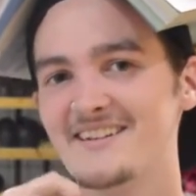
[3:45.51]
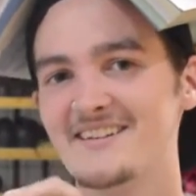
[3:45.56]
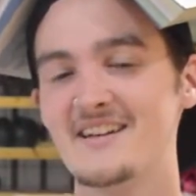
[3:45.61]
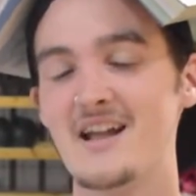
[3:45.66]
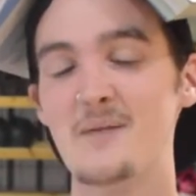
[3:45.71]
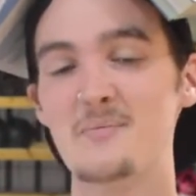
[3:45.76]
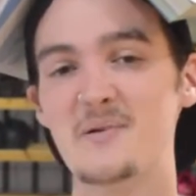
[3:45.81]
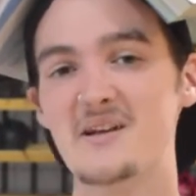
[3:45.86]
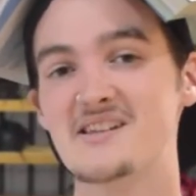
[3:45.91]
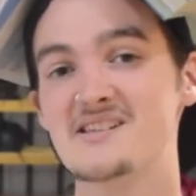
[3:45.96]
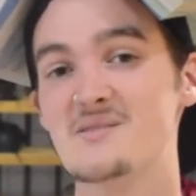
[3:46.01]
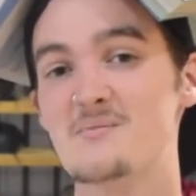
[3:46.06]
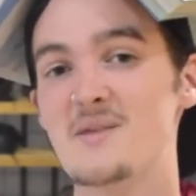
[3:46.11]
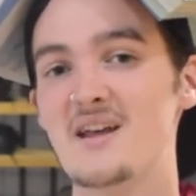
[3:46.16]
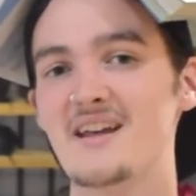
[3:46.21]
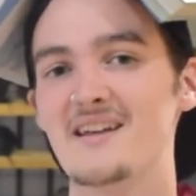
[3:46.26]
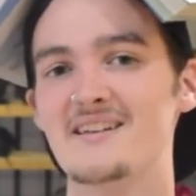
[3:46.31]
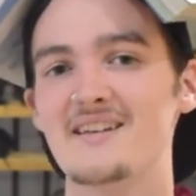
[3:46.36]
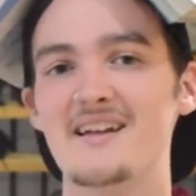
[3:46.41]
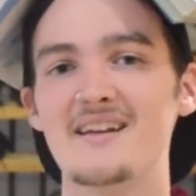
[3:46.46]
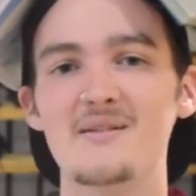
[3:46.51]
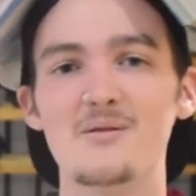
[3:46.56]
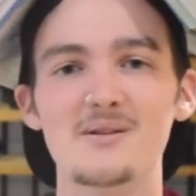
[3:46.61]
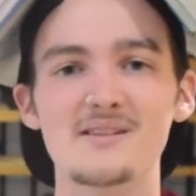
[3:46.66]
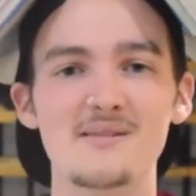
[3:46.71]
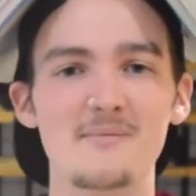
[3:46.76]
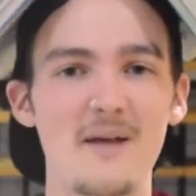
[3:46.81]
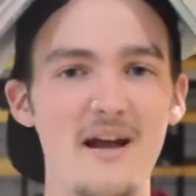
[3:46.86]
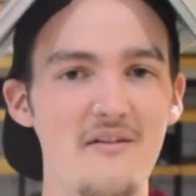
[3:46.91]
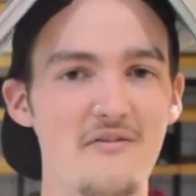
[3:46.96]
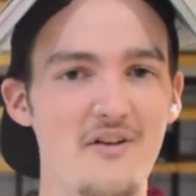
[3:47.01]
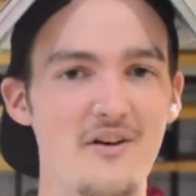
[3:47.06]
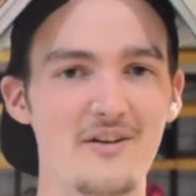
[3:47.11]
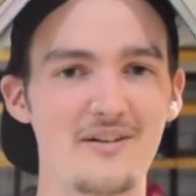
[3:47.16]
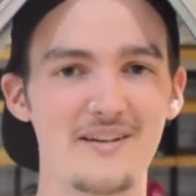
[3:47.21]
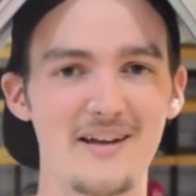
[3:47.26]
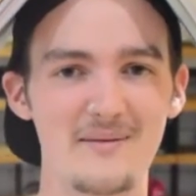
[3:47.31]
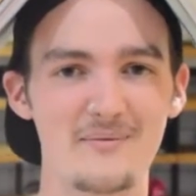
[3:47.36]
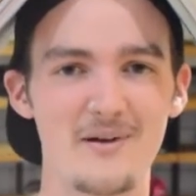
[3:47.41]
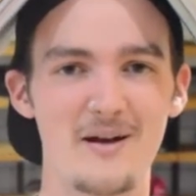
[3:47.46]
Not because of me. Now, it wasn't my
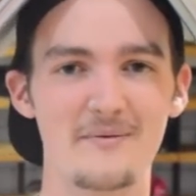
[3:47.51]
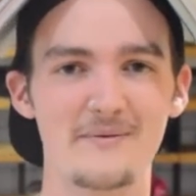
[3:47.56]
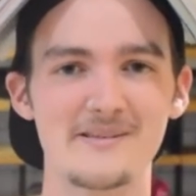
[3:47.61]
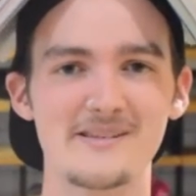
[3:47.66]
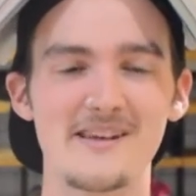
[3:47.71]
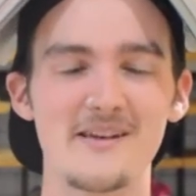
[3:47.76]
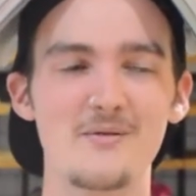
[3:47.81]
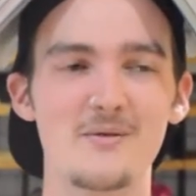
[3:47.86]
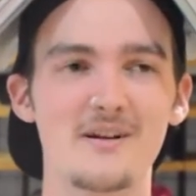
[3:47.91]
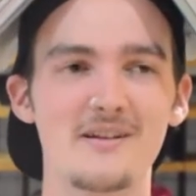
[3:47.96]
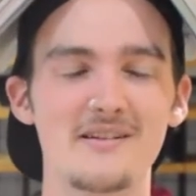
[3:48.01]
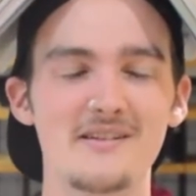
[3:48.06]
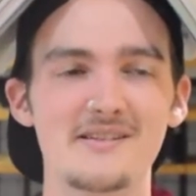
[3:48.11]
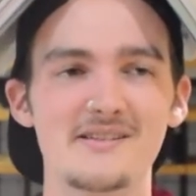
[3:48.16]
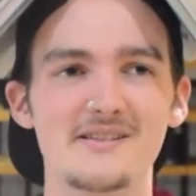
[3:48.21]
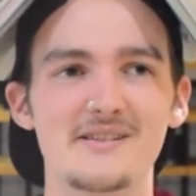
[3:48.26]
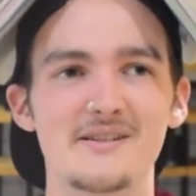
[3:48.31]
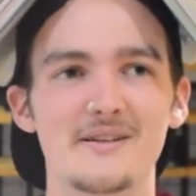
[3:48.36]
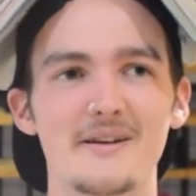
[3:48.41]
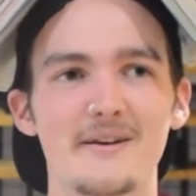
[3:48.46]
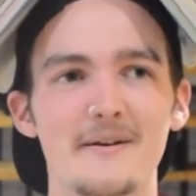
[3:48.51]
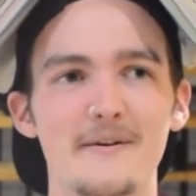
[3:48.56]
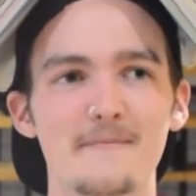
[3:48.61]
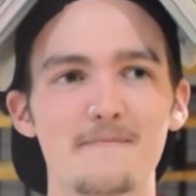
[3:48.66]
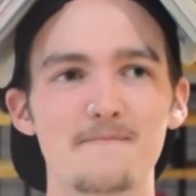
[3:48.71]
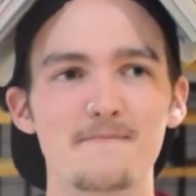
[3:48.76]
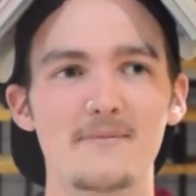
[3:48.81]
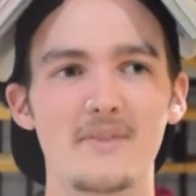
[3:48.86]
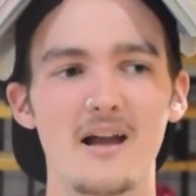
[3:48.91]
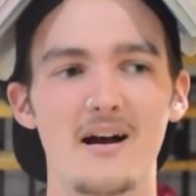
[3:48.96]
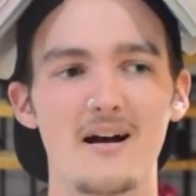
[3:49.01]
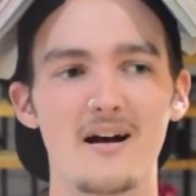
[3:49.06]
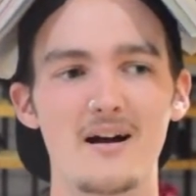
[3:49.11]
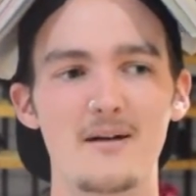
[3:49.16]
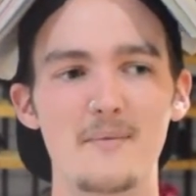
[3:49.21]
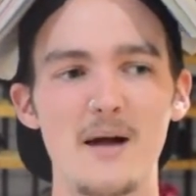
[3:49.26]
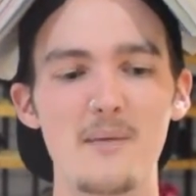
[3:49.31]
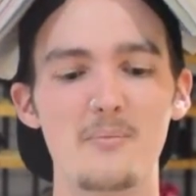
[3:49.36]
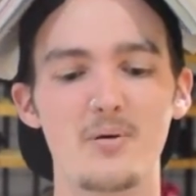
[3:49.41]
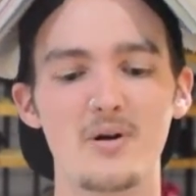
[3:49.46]
fault, I promise. It was,
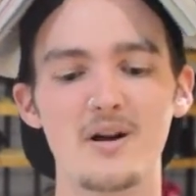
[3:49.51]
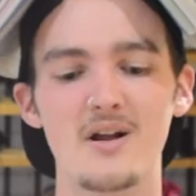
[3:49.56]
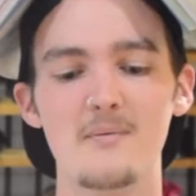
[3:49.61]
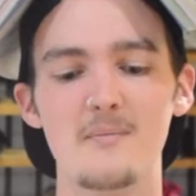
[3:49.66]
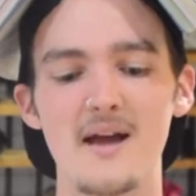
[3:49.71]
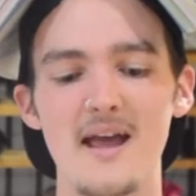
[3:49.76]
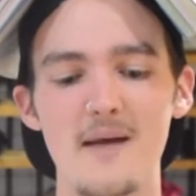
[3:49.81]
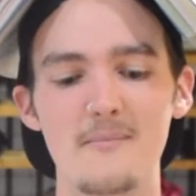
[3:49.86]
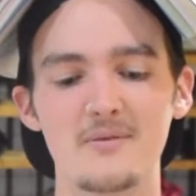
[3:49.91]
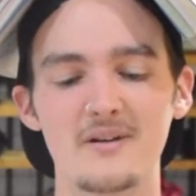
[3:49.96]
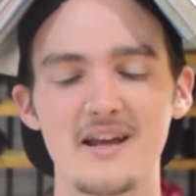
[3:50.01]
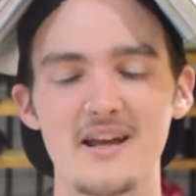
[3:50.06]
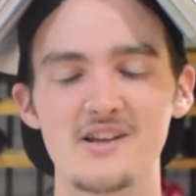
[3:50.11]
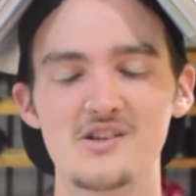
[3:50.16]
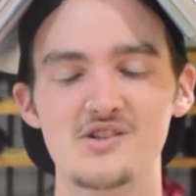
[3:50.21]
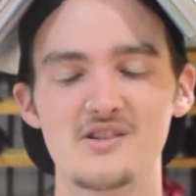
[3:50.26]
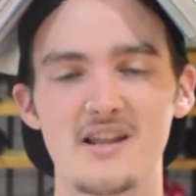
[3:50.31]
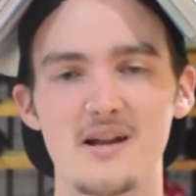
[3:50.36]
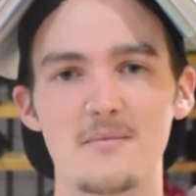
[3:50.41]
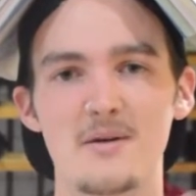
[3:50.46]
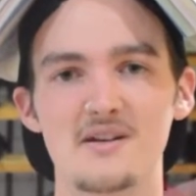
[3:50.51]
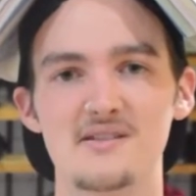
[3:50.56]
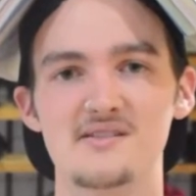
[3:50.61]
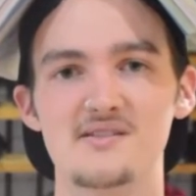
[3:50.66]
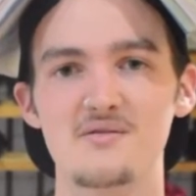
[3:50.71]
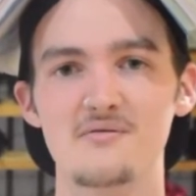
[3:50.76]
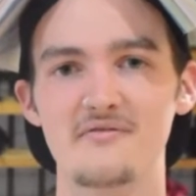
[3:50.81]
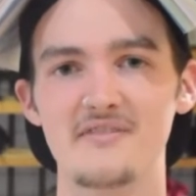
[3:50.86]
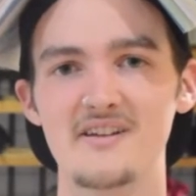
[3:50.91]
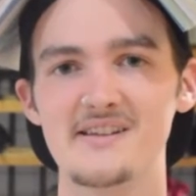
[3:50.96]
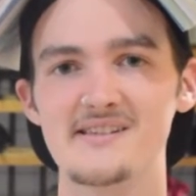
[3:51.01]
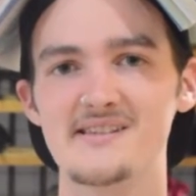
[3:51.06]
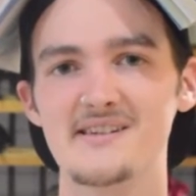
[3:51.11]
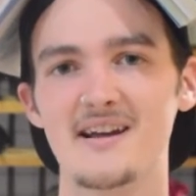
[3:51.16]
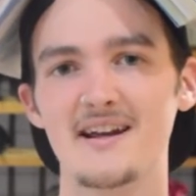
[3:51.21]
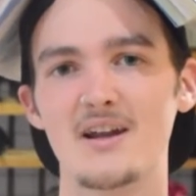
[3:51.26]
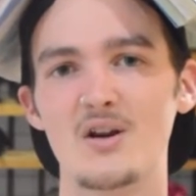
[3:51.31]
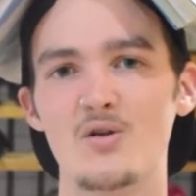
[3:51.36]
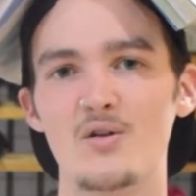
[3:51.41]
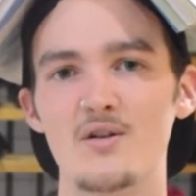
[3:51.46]
um, I put on my application, I'm on a student visa,
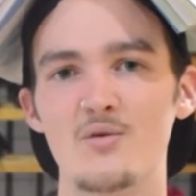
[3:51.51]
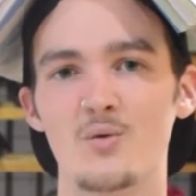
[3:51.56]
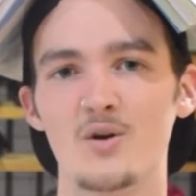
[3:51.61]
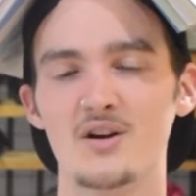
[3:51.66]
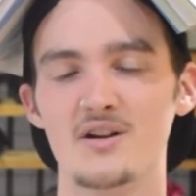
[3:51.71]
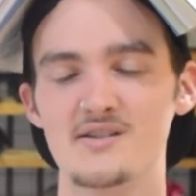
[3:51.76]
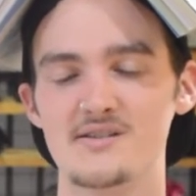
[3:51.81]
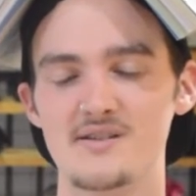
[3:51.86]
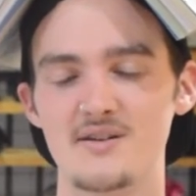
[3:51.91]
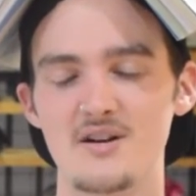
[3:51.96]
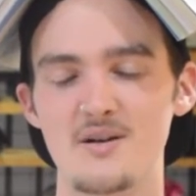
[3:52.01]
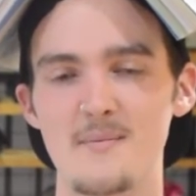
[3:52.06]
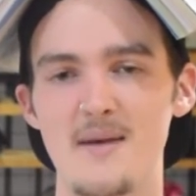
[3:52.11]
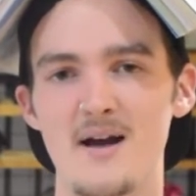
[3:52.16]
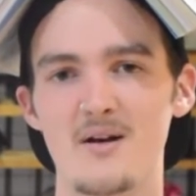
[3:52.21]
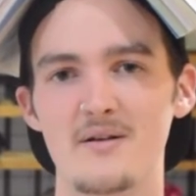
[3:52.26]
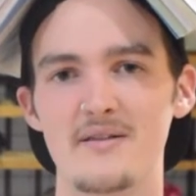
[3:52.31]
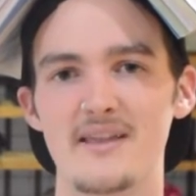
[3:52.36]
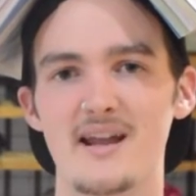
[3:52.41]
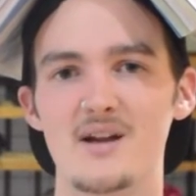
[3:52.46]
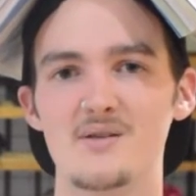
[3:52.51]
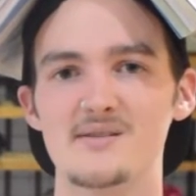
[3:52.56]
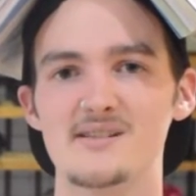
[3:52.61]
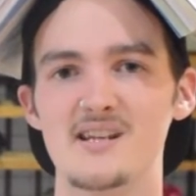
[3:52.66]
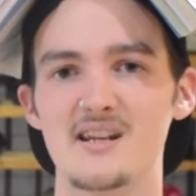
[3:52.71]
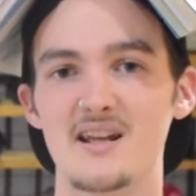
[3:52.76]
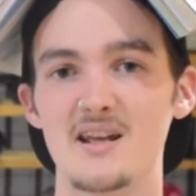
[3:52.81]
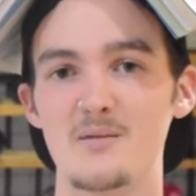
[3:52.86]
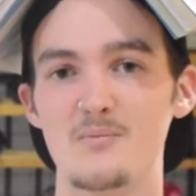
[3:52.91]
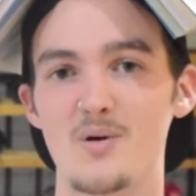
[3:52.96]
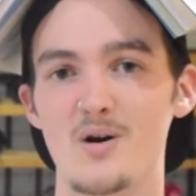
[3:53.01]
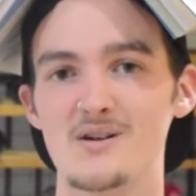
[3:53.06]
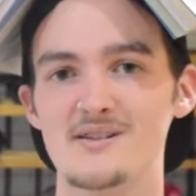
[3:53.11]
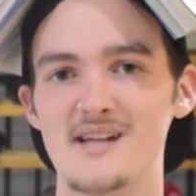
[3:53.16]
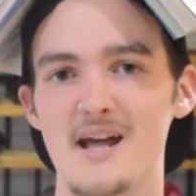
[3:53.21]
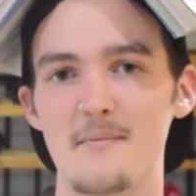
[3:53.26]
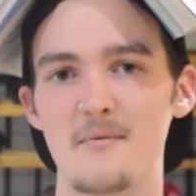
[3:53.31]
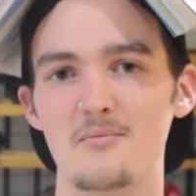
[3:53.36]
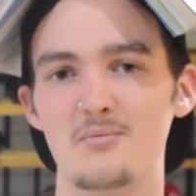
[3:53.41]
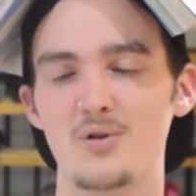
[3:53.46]
I can only work a certain amount, and that I was seeking
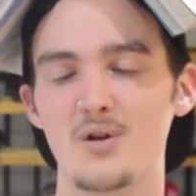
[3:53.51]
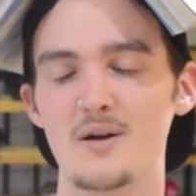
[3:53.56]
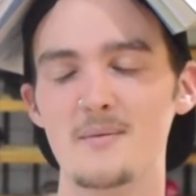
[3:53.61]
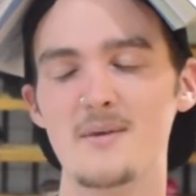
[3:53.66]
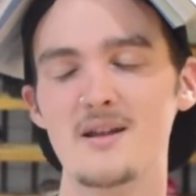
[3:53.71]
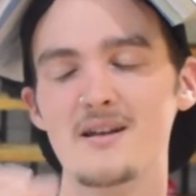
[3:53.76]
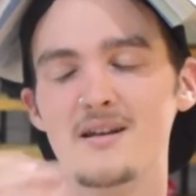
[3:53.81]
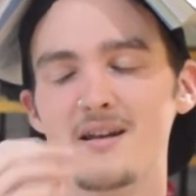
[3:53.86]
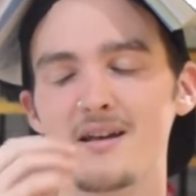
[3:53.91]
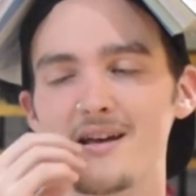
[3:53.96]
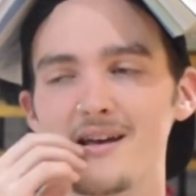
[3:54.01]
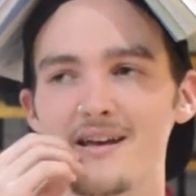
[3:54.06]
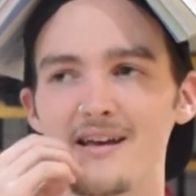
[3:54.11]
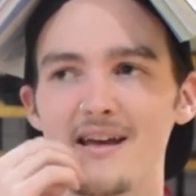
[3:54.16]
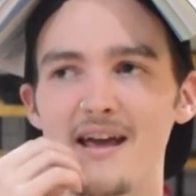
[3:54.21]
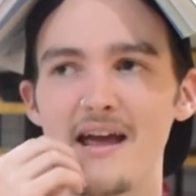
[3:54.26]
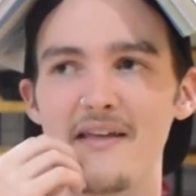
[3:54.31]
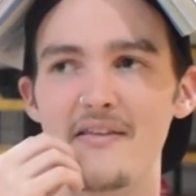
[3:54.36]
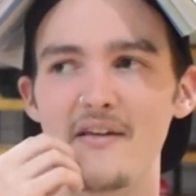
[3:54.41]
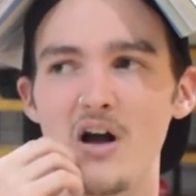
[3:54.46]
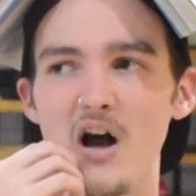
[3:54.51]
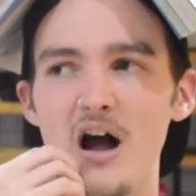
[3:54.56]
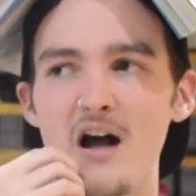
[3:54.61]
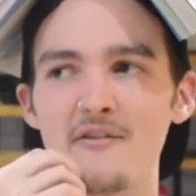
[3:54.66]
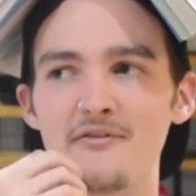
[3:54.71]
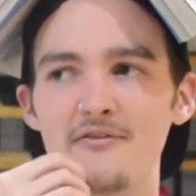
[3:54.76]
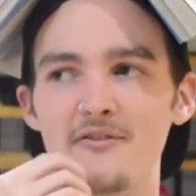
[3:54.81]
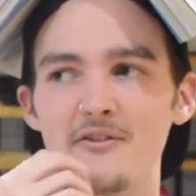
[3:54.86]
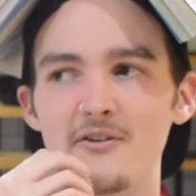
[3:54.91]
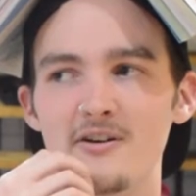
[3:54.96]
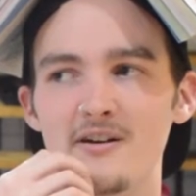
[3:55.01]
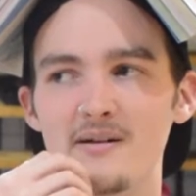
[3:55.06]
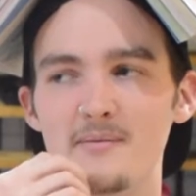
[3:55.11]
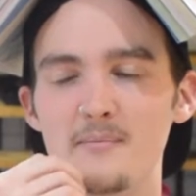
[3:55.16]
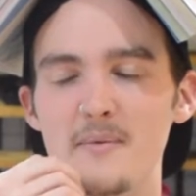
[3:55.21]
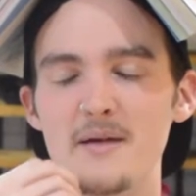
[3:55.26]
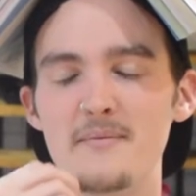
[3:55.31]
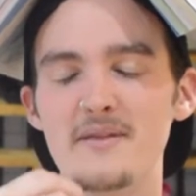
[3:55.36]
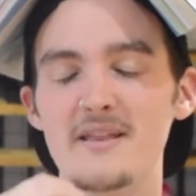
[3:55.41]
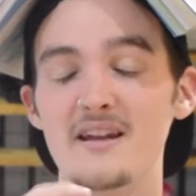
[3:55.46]
part-time employment. And the offer,
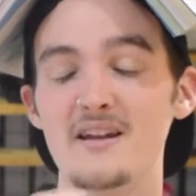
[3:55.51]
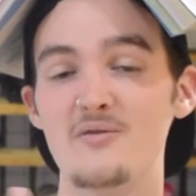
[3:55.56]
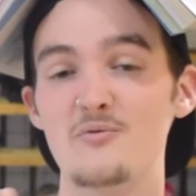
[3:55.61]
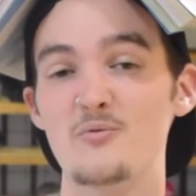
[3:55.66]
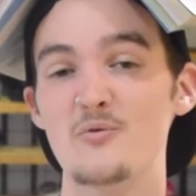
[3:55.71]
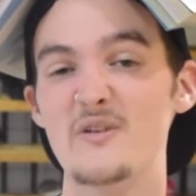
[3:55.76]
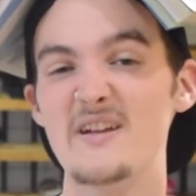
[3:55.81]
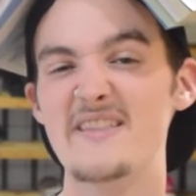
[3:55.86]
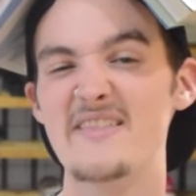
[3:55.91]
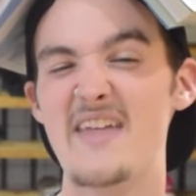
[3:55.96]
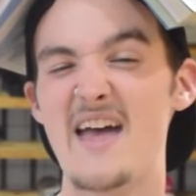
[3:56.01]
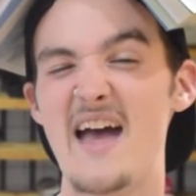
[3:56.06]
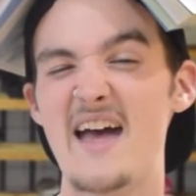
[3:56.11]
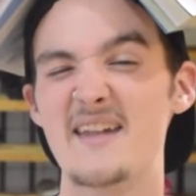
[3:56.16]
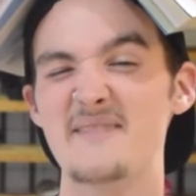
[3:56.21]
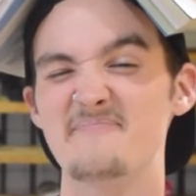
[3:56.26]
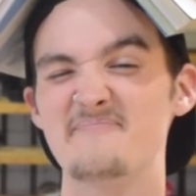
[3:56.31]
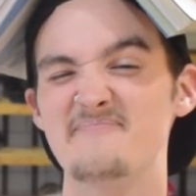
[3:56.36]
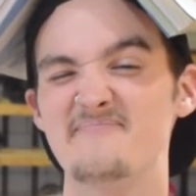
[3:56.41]
maybe they didn't read that,